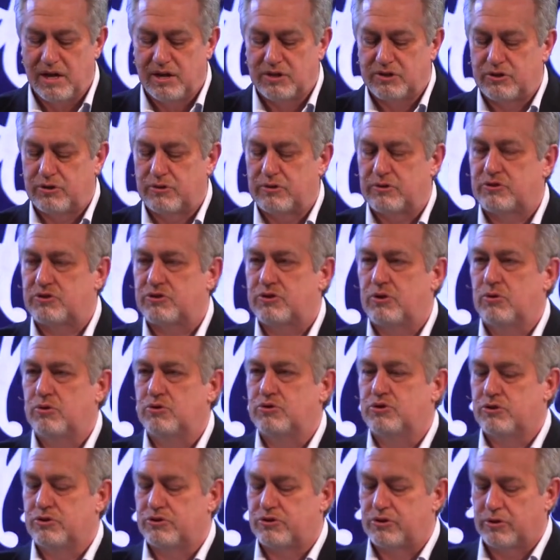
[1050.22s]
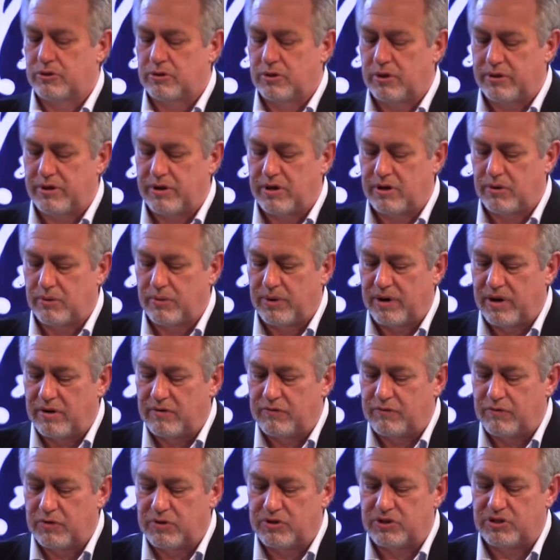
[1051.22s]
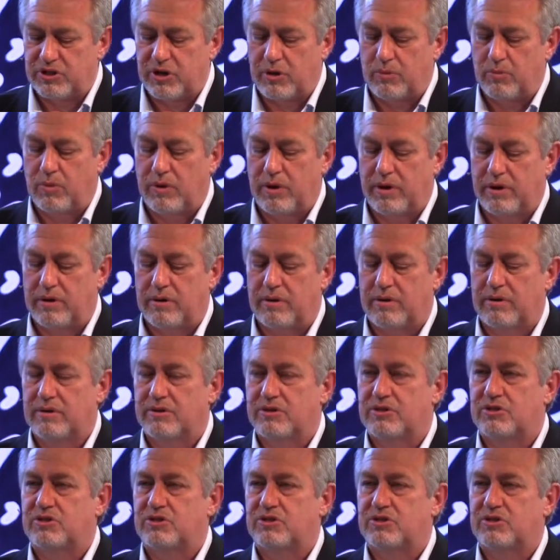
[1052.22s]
So the soldiers are looking around for someone,